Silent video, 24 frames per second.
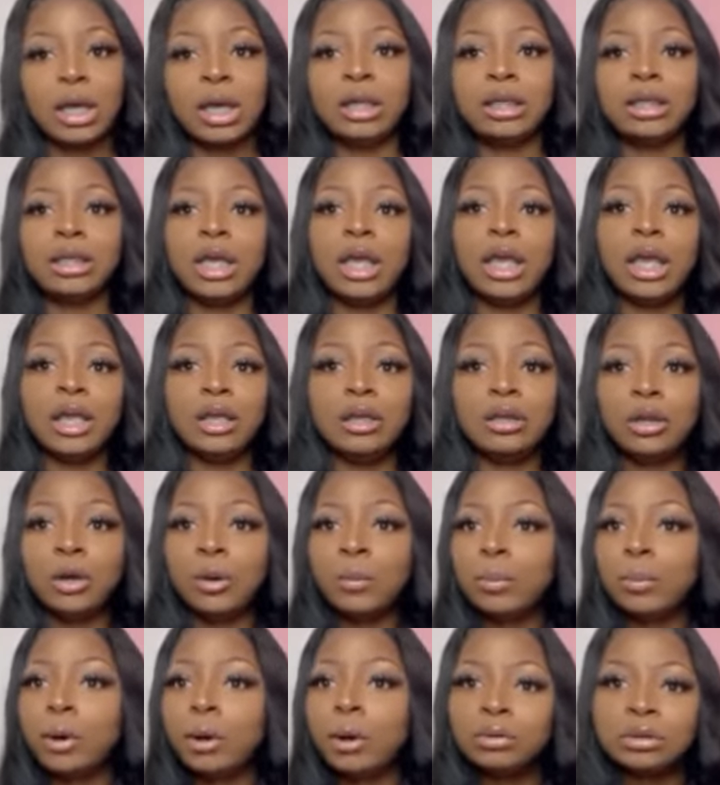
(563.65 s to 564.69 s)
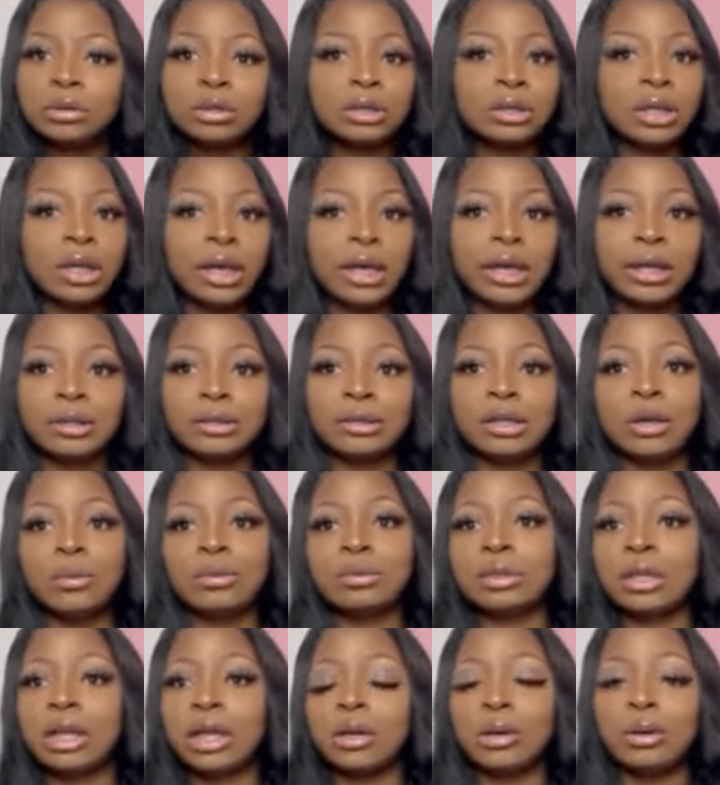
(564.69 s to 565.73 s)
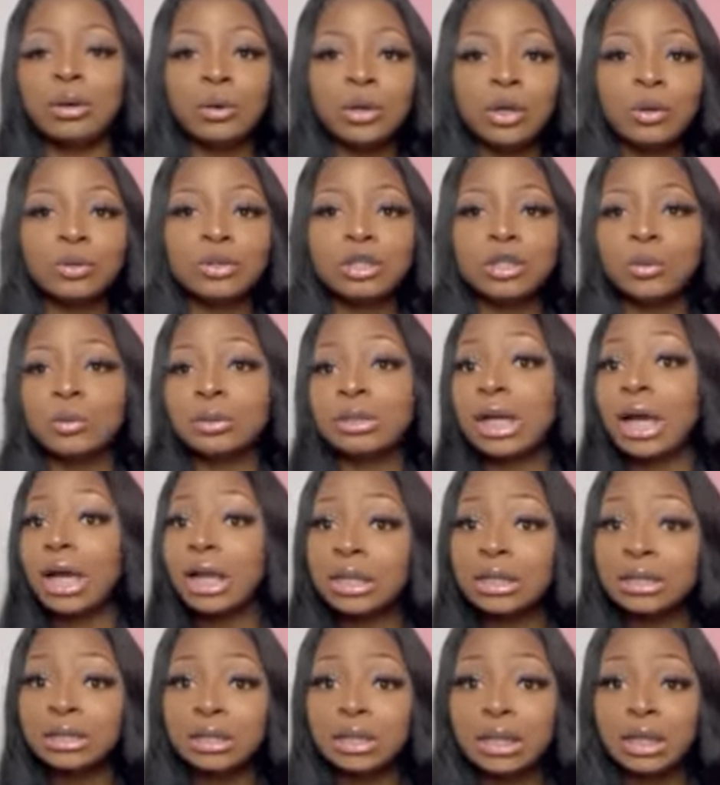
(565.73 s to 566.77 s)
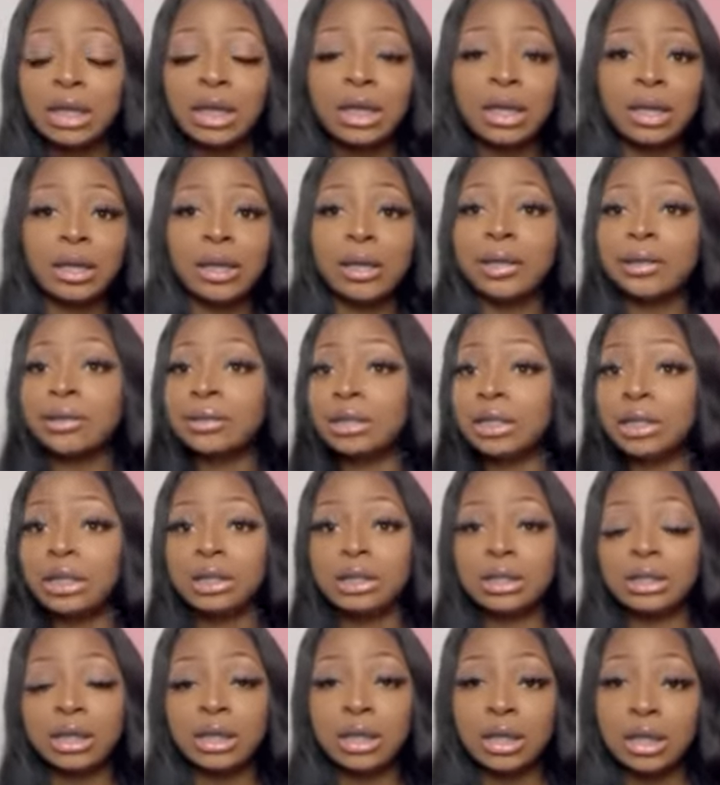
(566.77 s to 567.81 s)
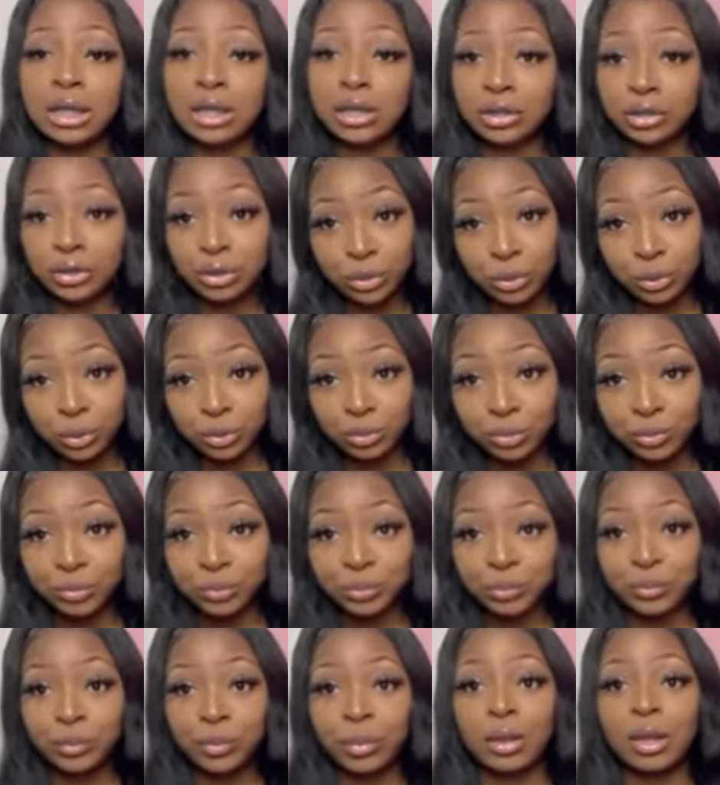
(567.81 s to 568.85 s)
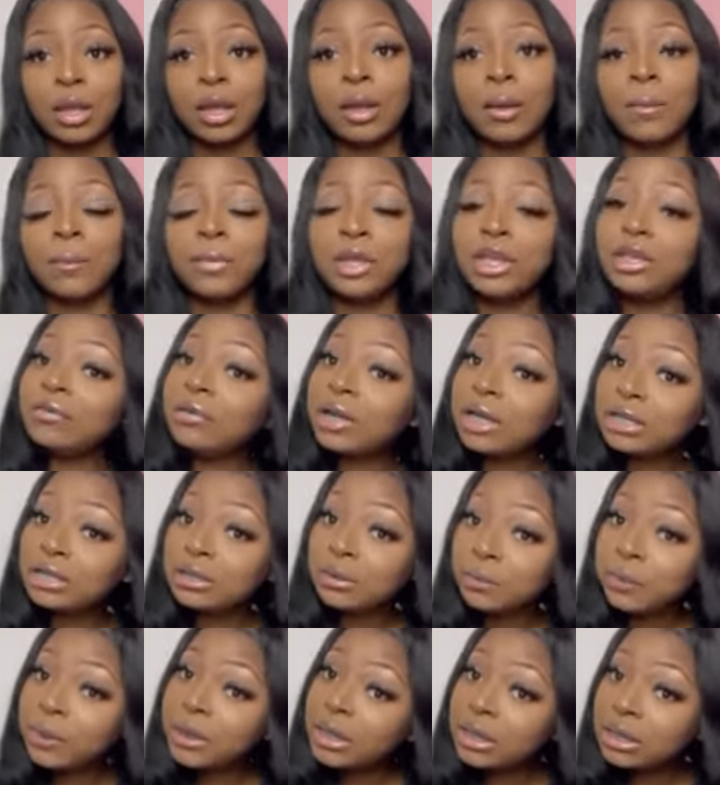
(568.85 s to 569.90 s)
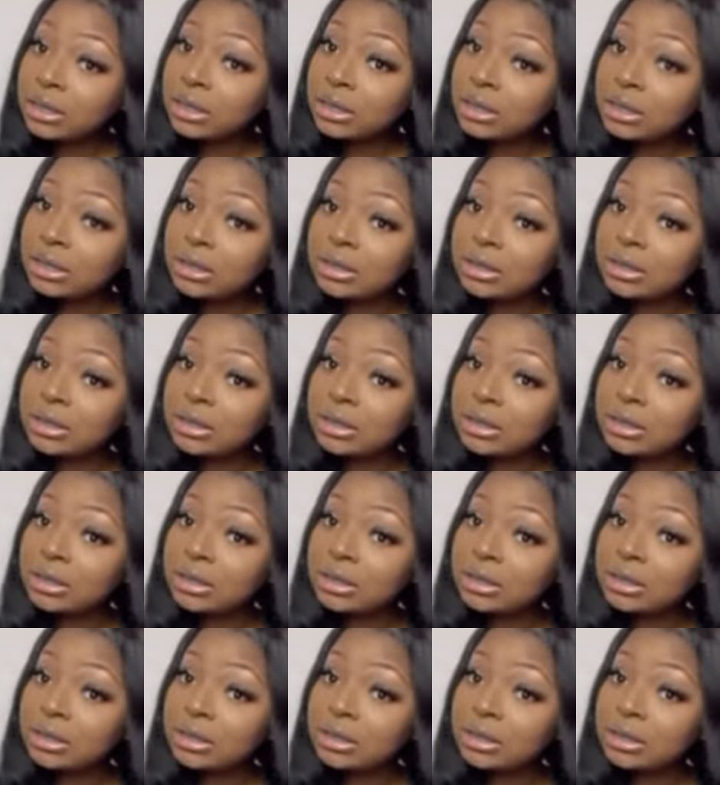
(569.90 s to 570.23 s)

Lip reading: they, you know, posted, and it was like, oh, he was so talented and these things. So may he rest in peace.